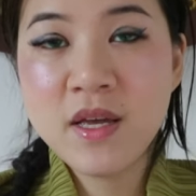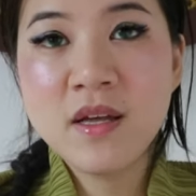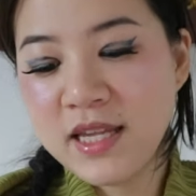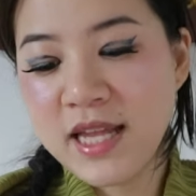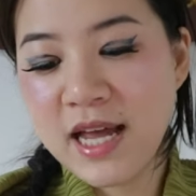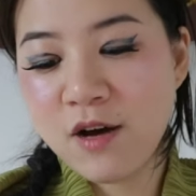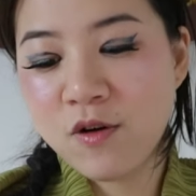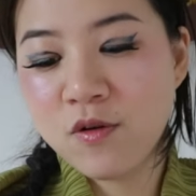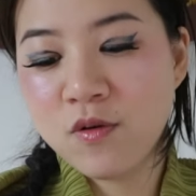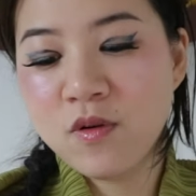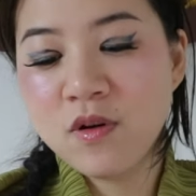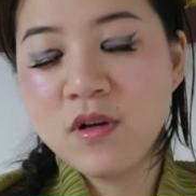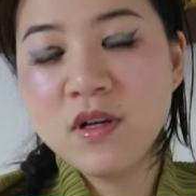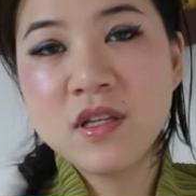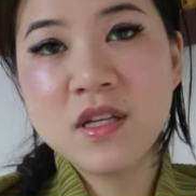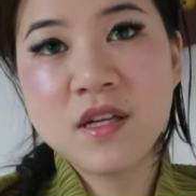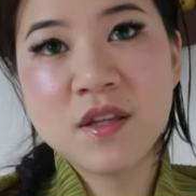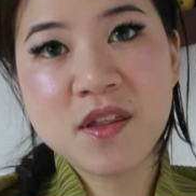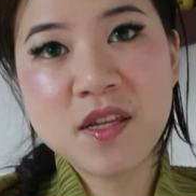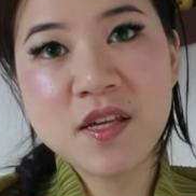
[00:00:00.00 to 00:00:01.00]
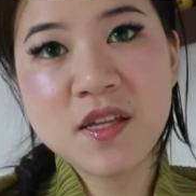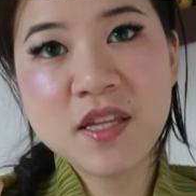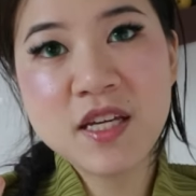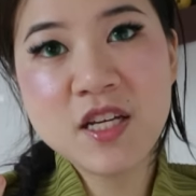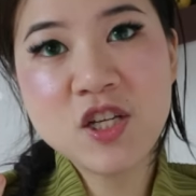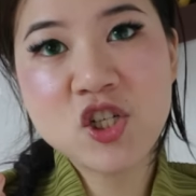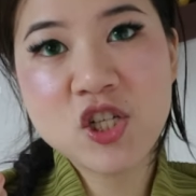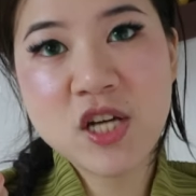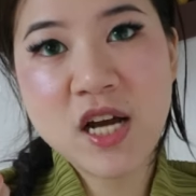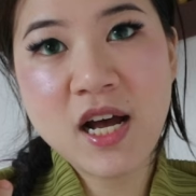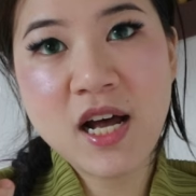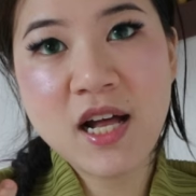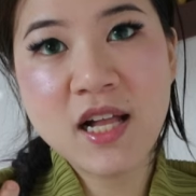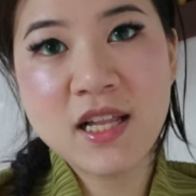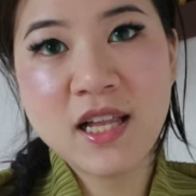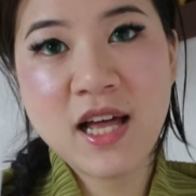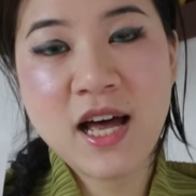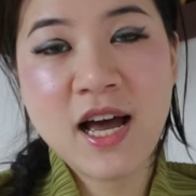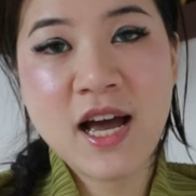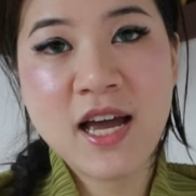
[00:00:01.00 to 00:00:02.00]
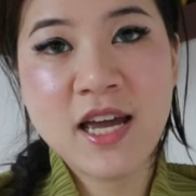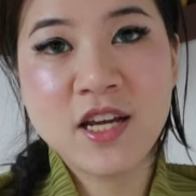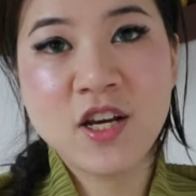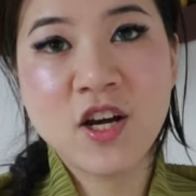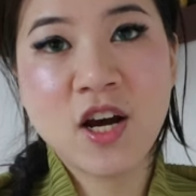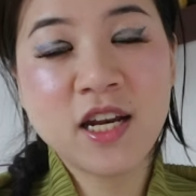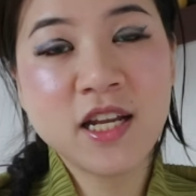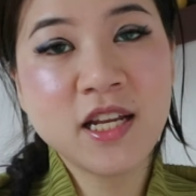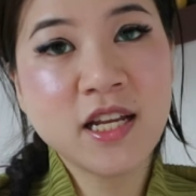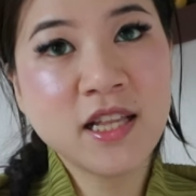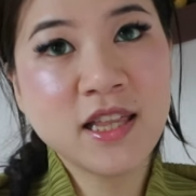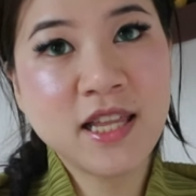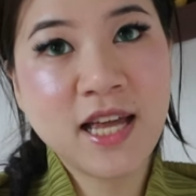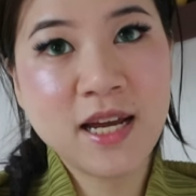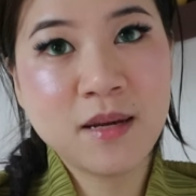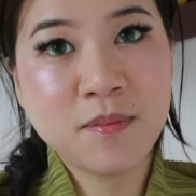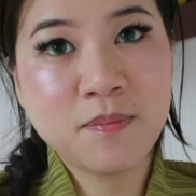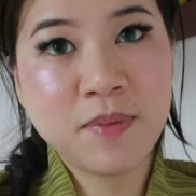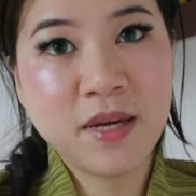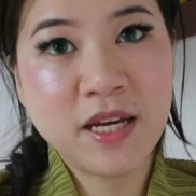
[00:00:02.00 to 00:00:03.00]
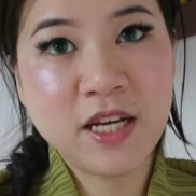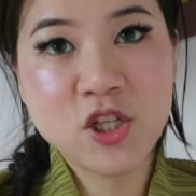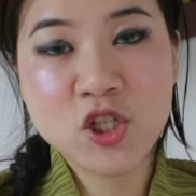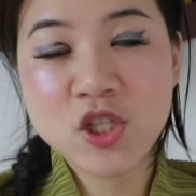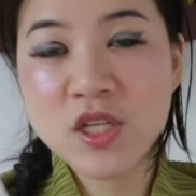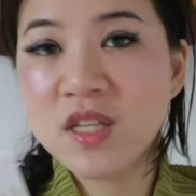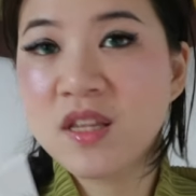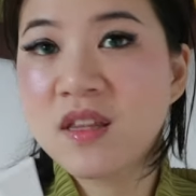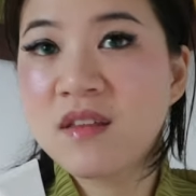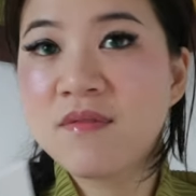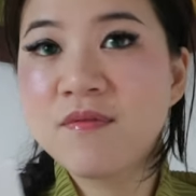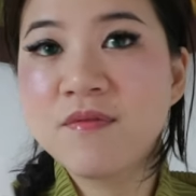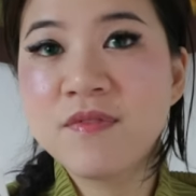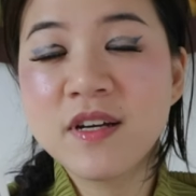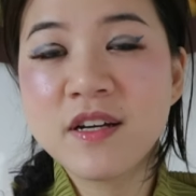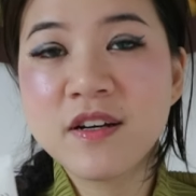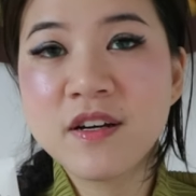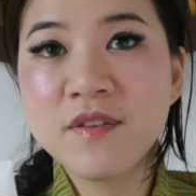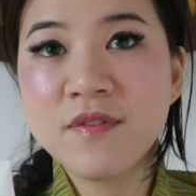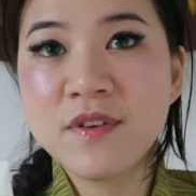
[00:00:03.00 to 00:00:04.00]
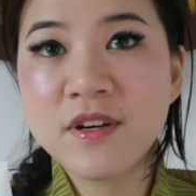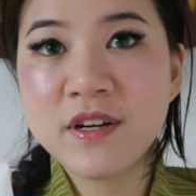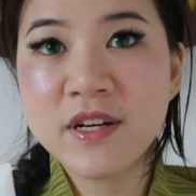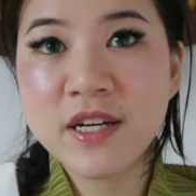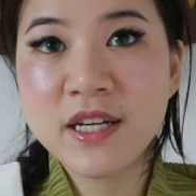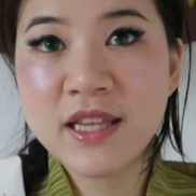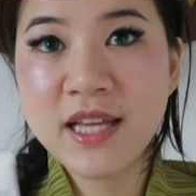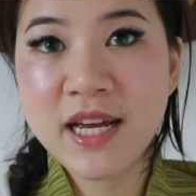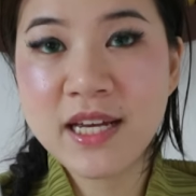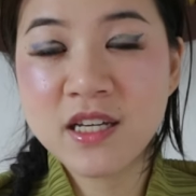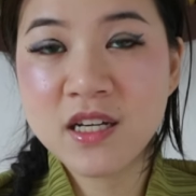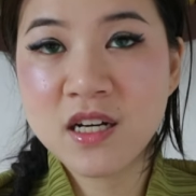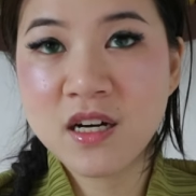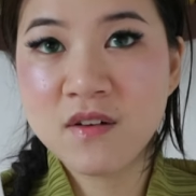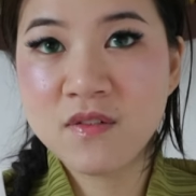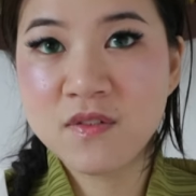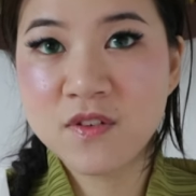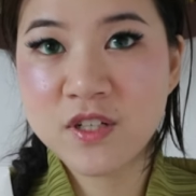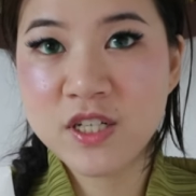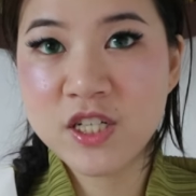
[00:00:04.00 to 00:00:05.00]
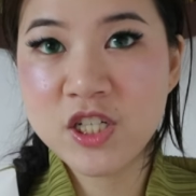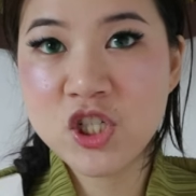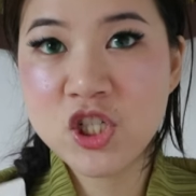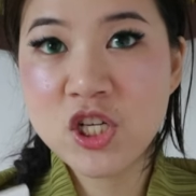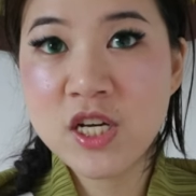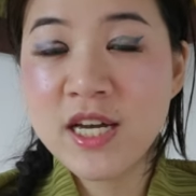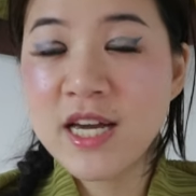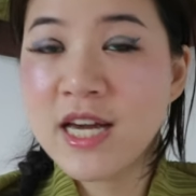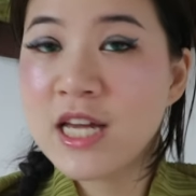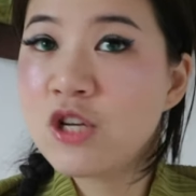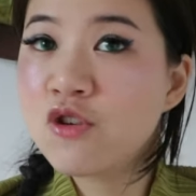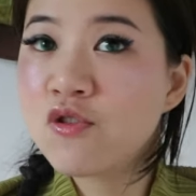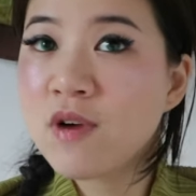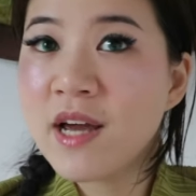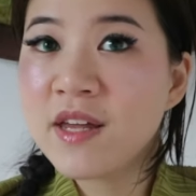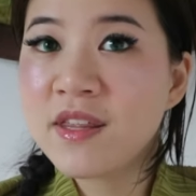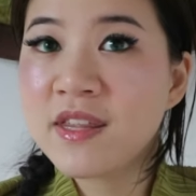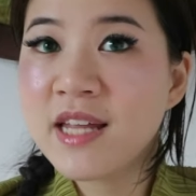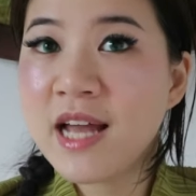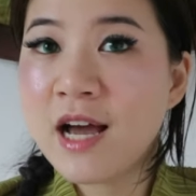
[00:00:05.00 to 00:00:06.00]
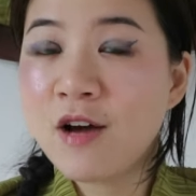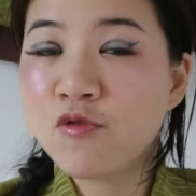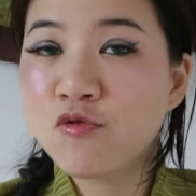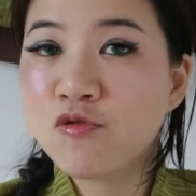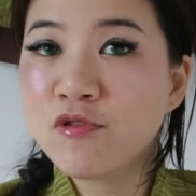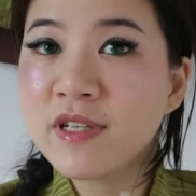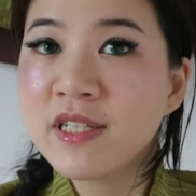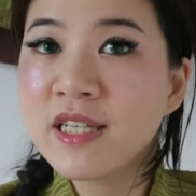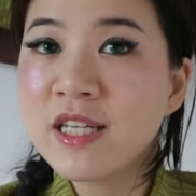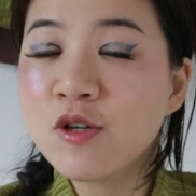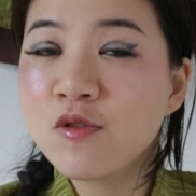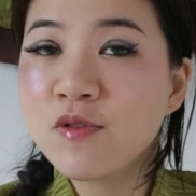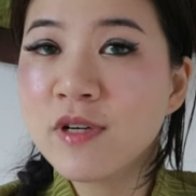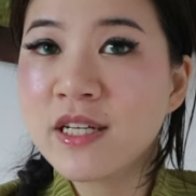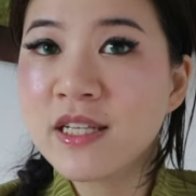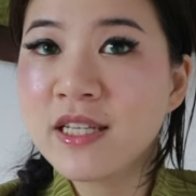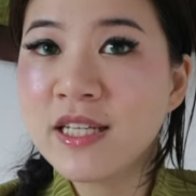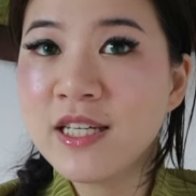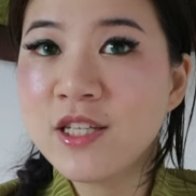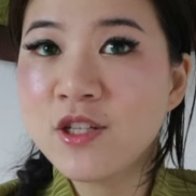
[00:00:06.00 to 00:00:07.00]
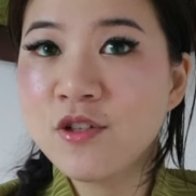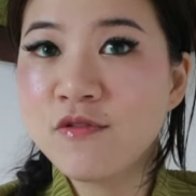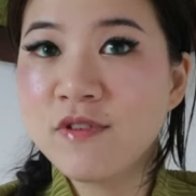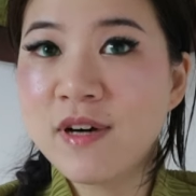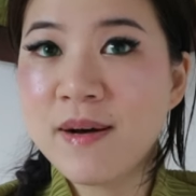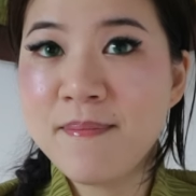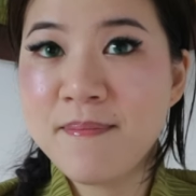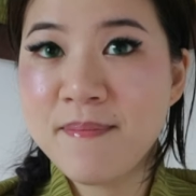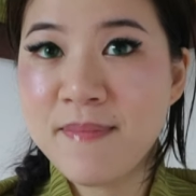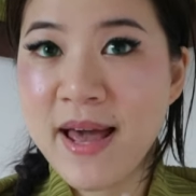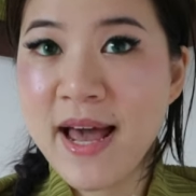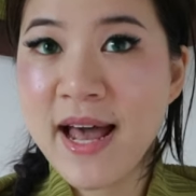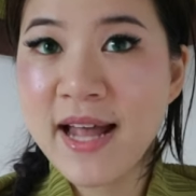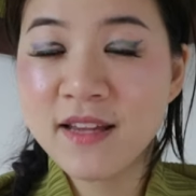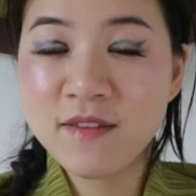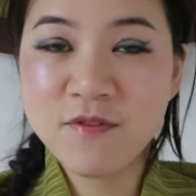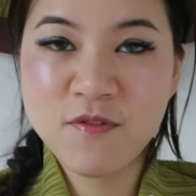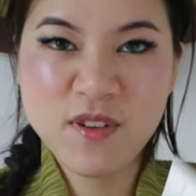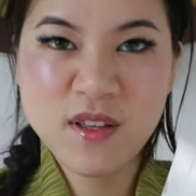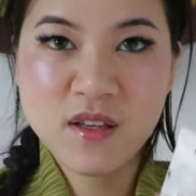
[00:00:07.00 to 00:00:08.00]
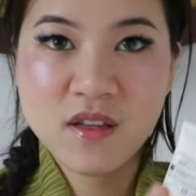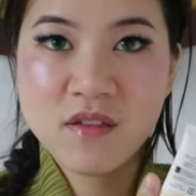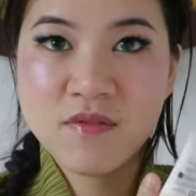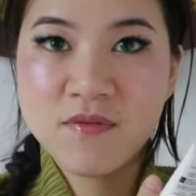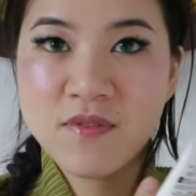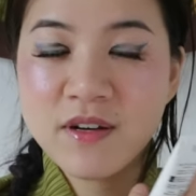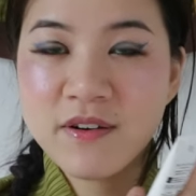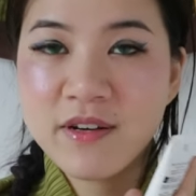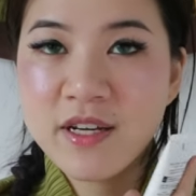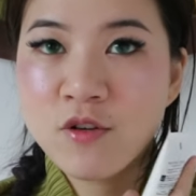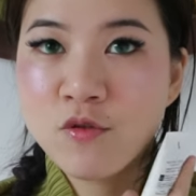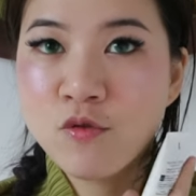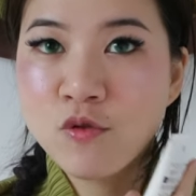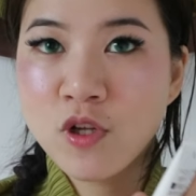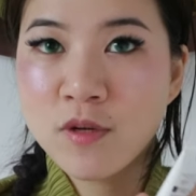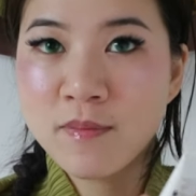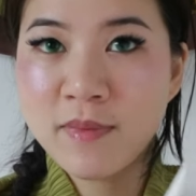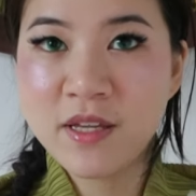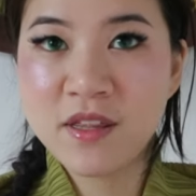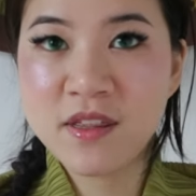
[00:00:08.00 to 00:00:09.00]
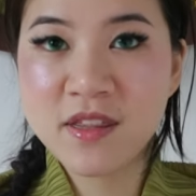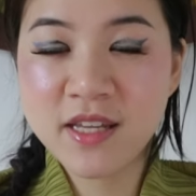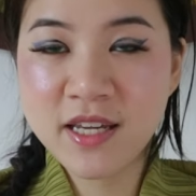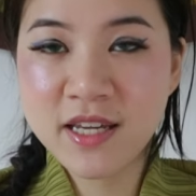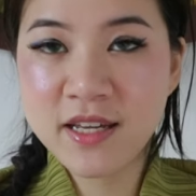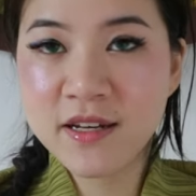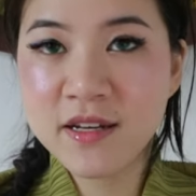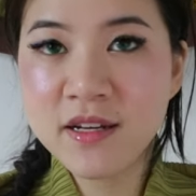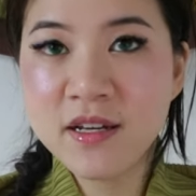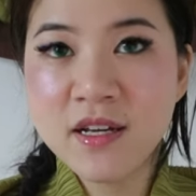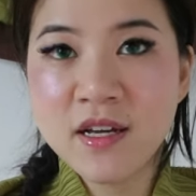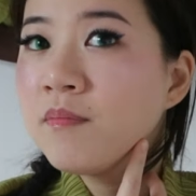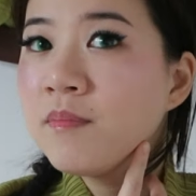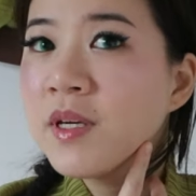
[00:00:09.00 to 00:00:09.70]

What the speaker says: Now, the CC Gel, I got it in light beige. It's very, very light coverage. It dries down really quickly to a matte. Feels very cool on my skin.